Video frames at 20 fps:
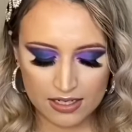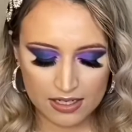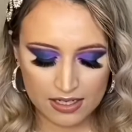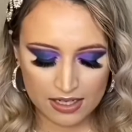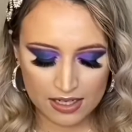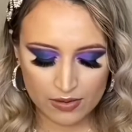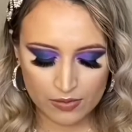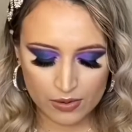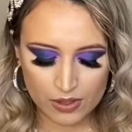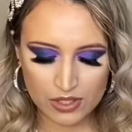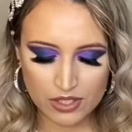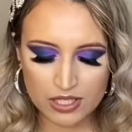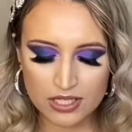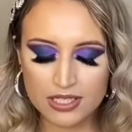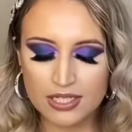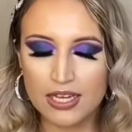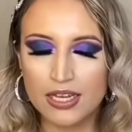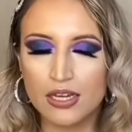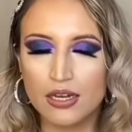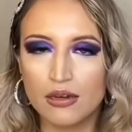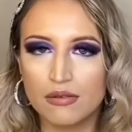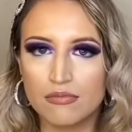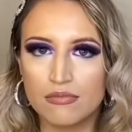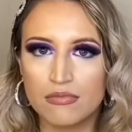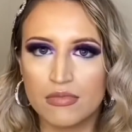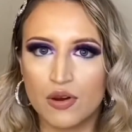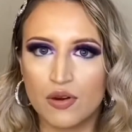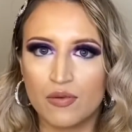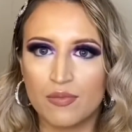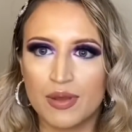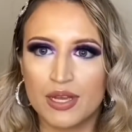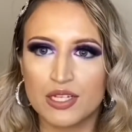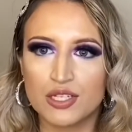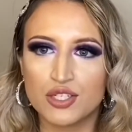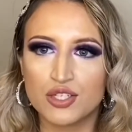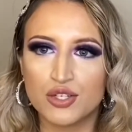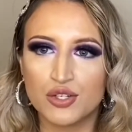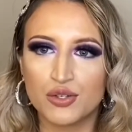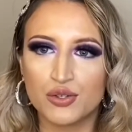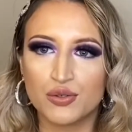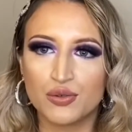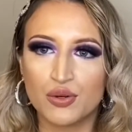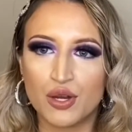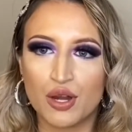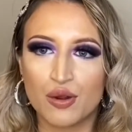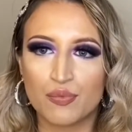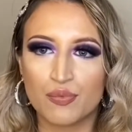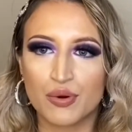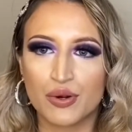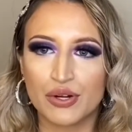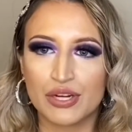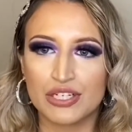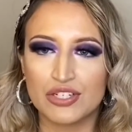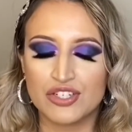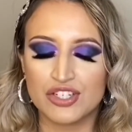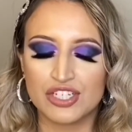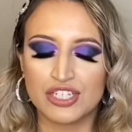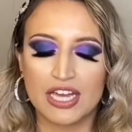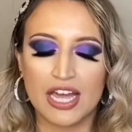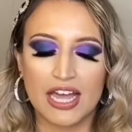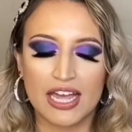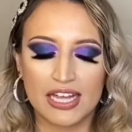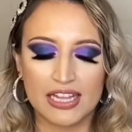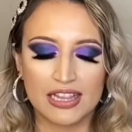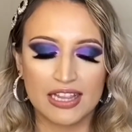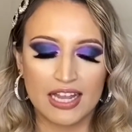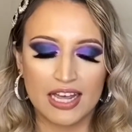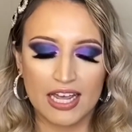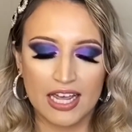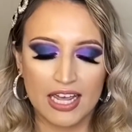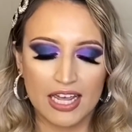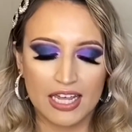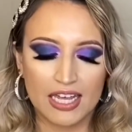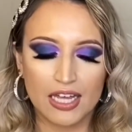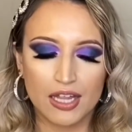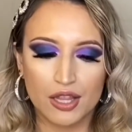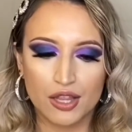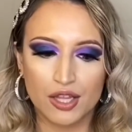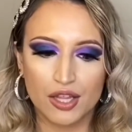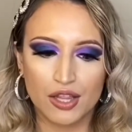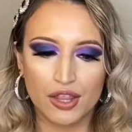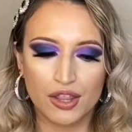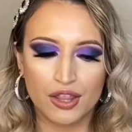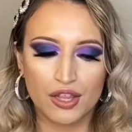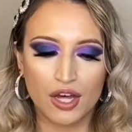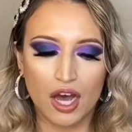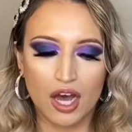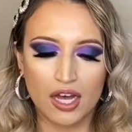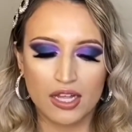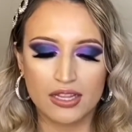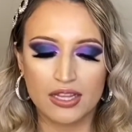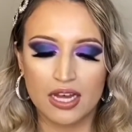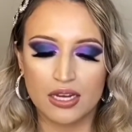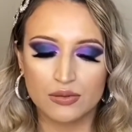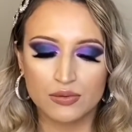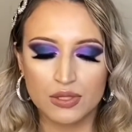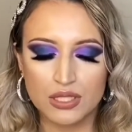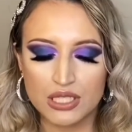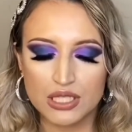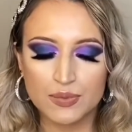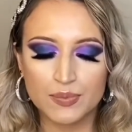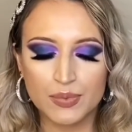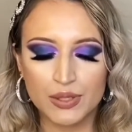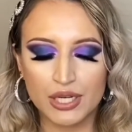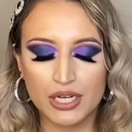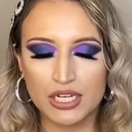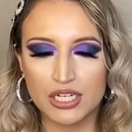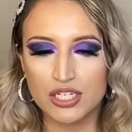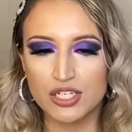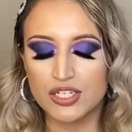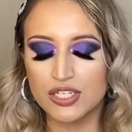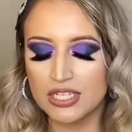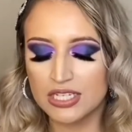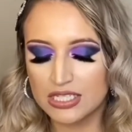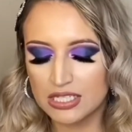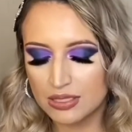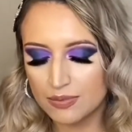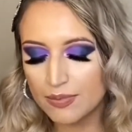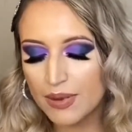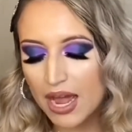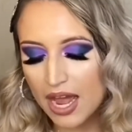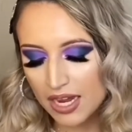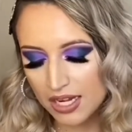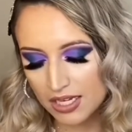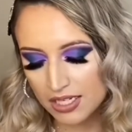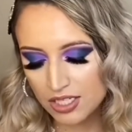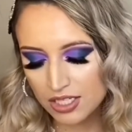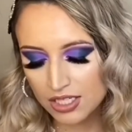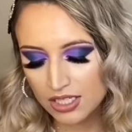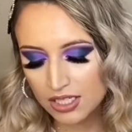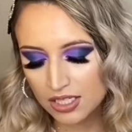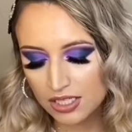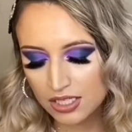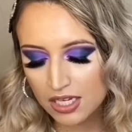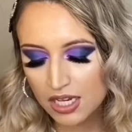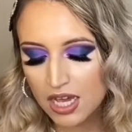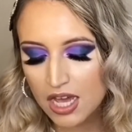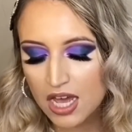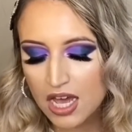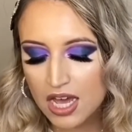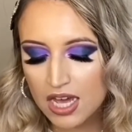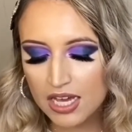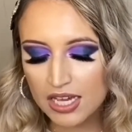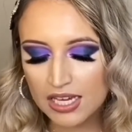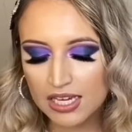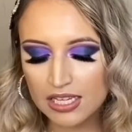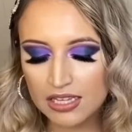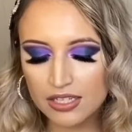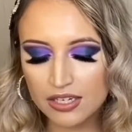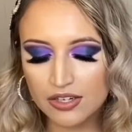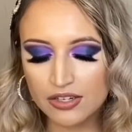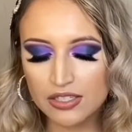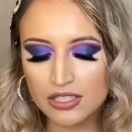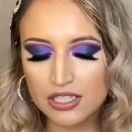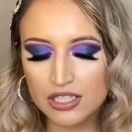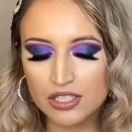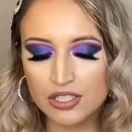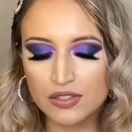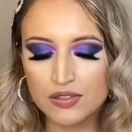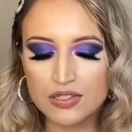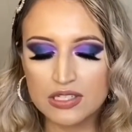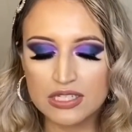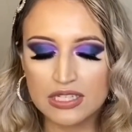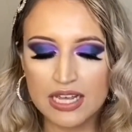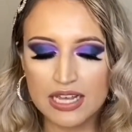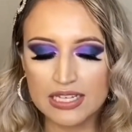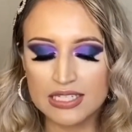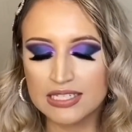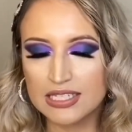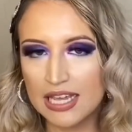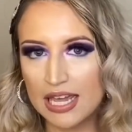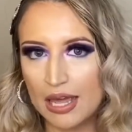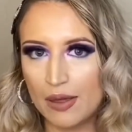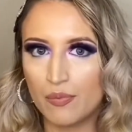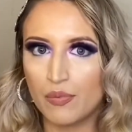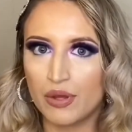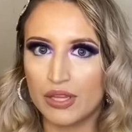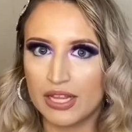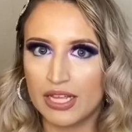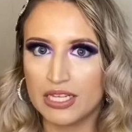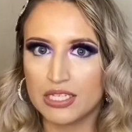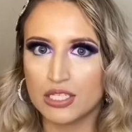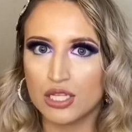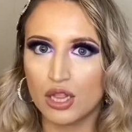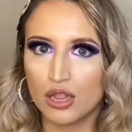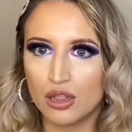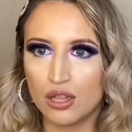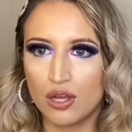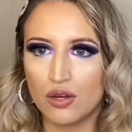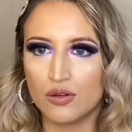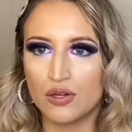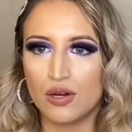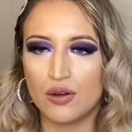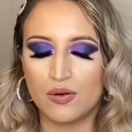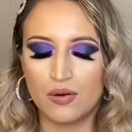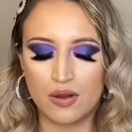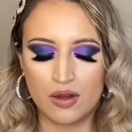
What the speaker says: Can we just take a moment to appreciate like the thought that was put into this packaging? He literally used like tape with his logo